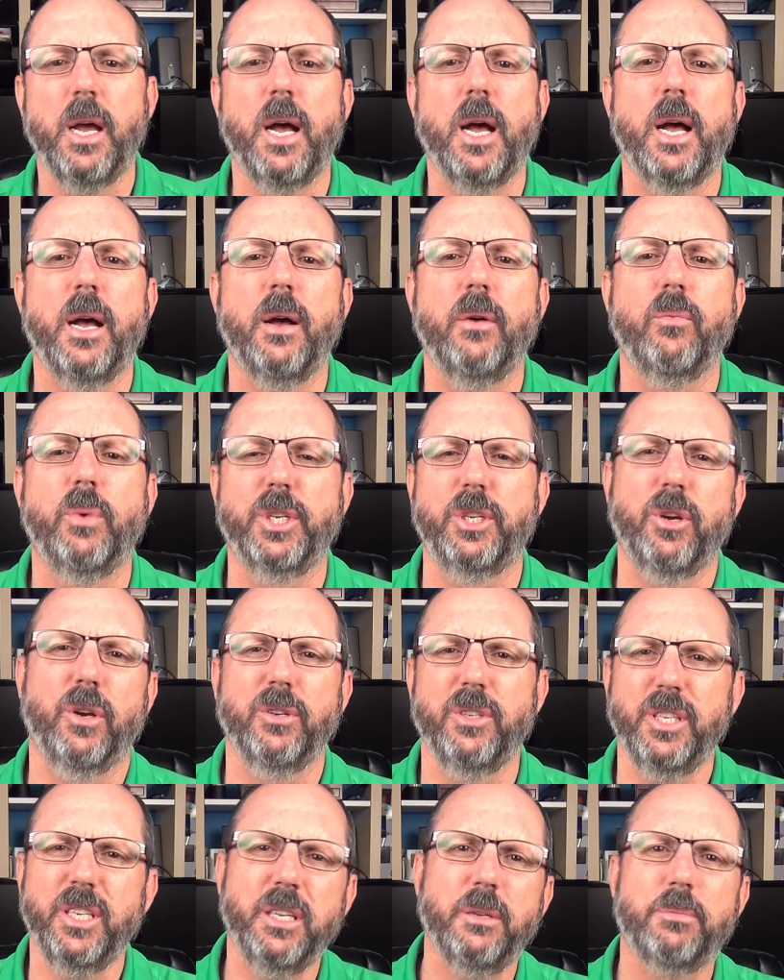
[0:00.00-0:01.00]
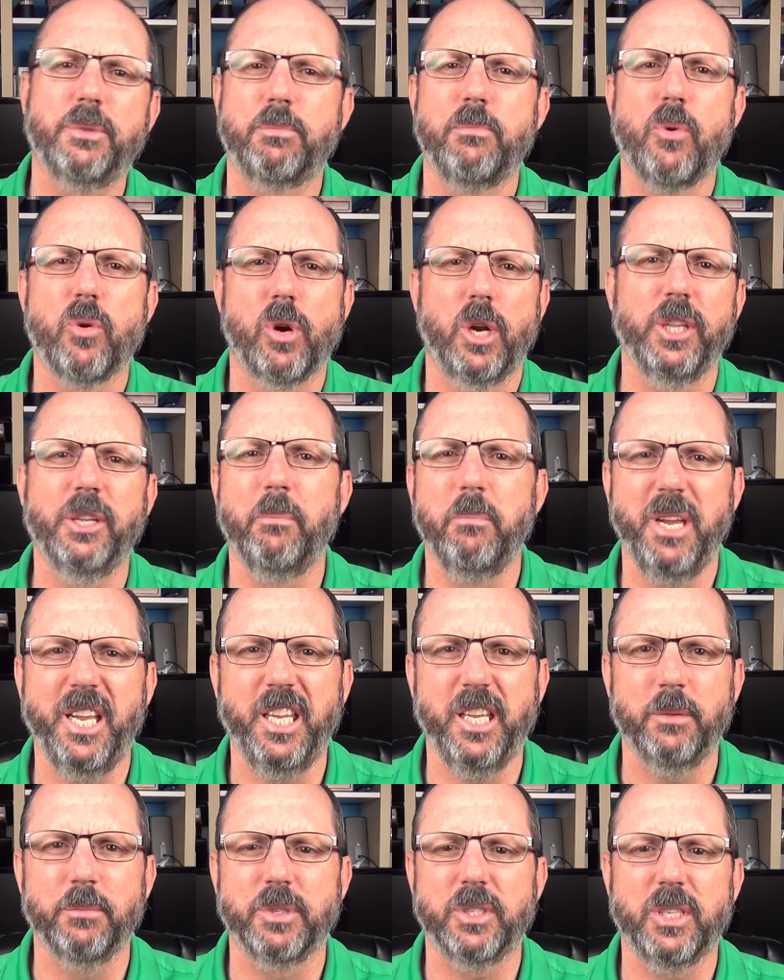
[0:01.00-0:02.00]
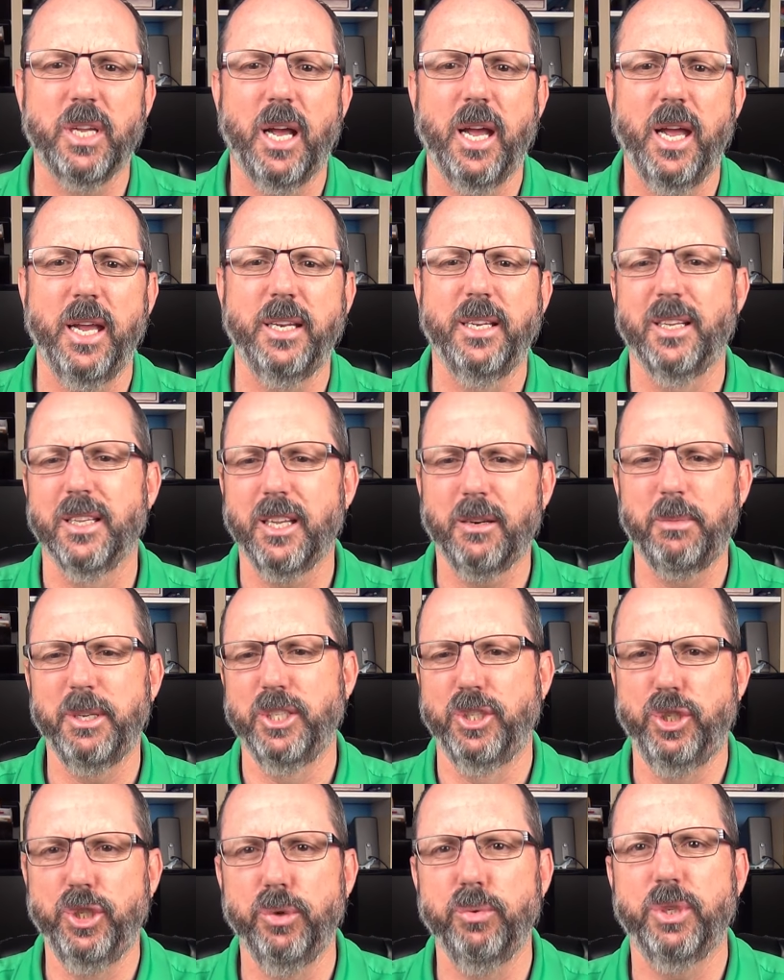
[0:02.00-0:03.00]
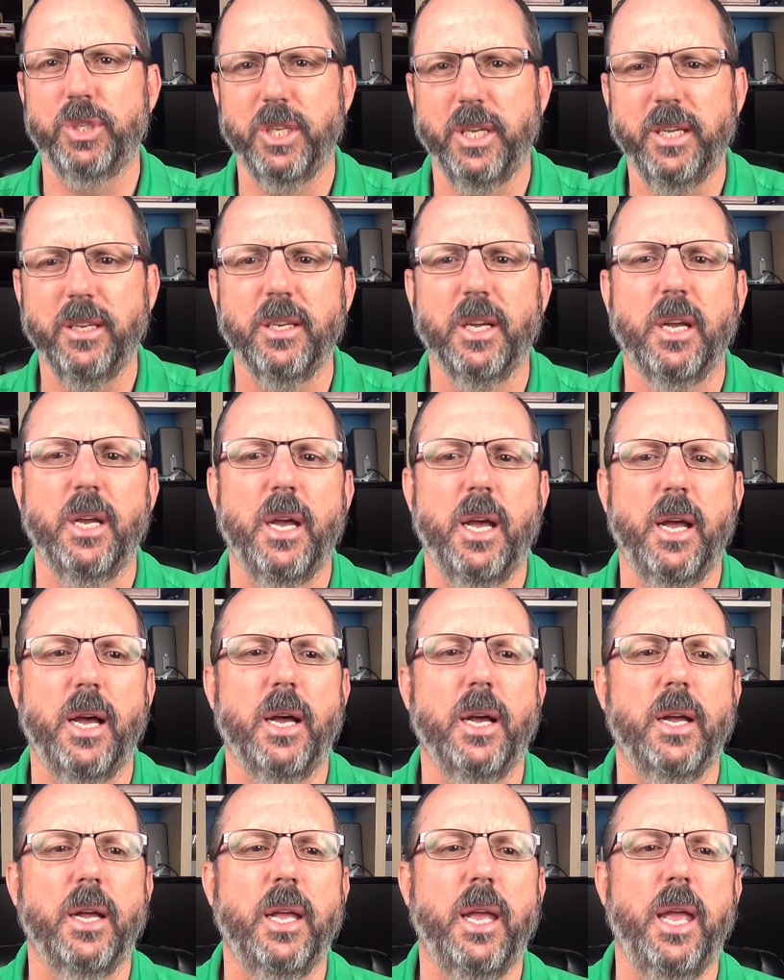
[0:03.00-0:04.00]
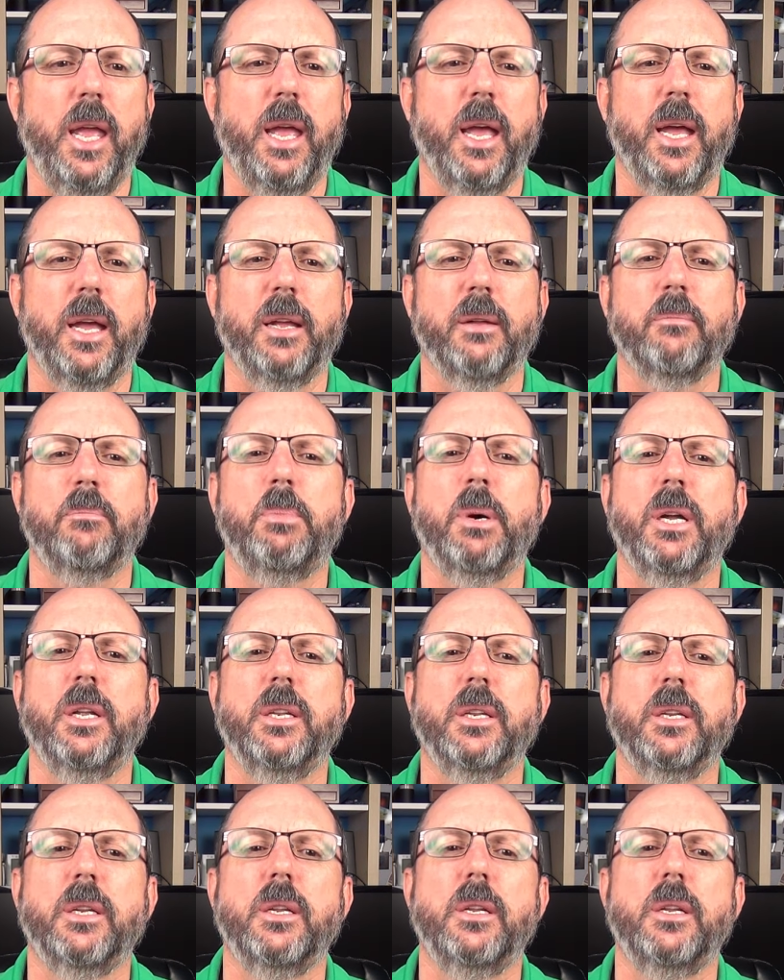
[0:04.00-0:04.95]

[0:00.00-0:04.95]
uh, which are nibs more on the medium side, a little bit juicy, uh, uh, but